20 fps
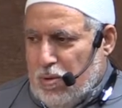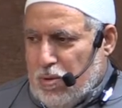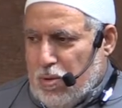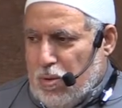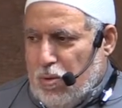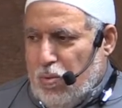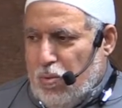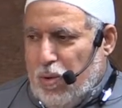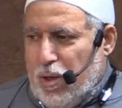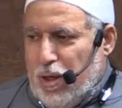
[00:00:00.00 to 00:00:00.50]

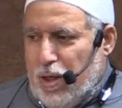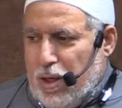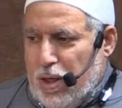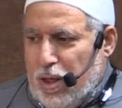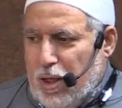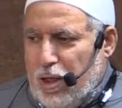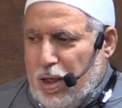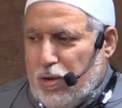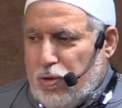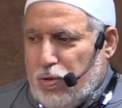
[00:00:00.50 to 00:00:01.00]
So we
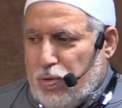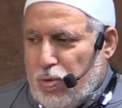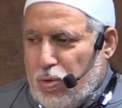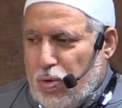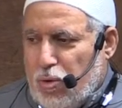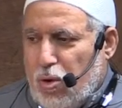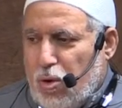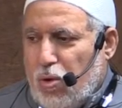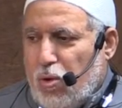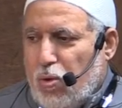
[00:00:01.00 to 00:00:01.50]
need to
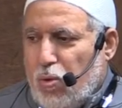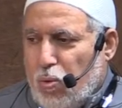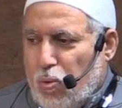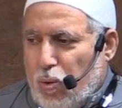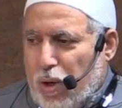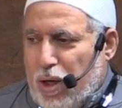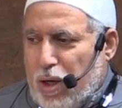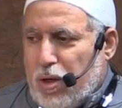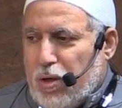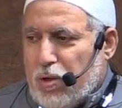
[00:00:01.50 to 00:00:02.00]
know
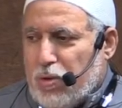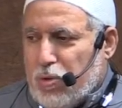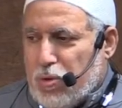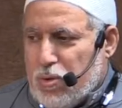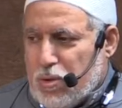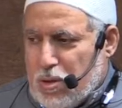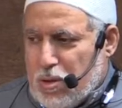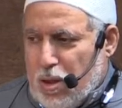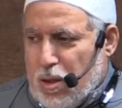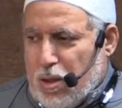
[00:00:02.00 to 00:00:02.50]
where
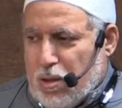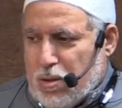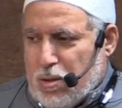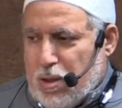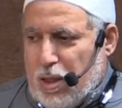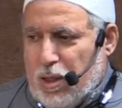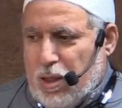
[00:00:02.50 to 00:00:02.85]
to start.